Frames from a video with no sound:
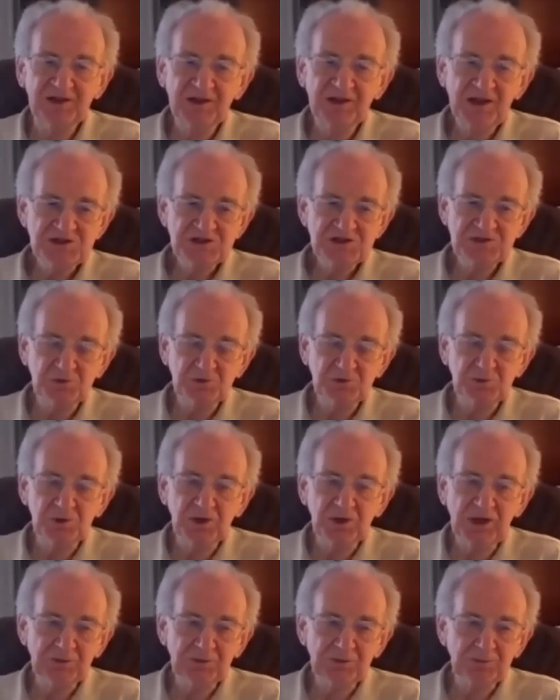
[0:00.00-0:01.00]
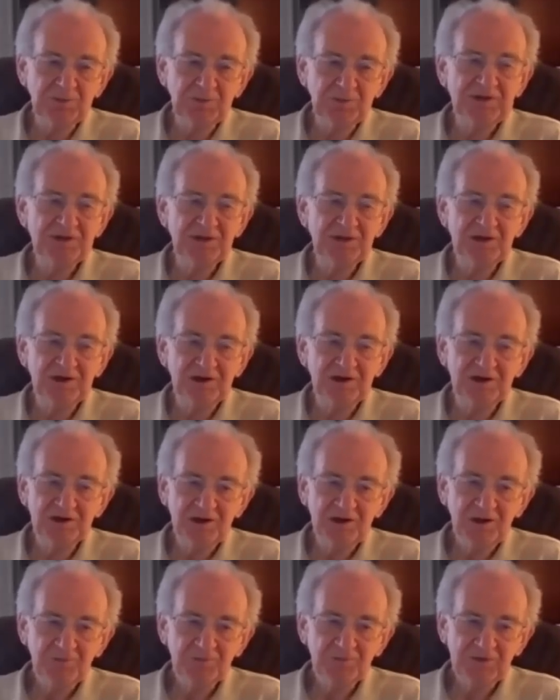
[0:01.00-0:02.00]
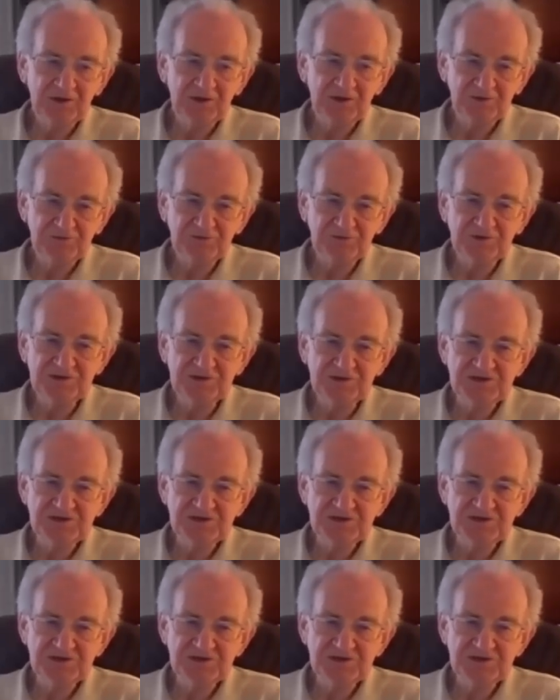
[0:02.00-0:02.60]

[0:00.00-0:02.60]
So it will not be there for this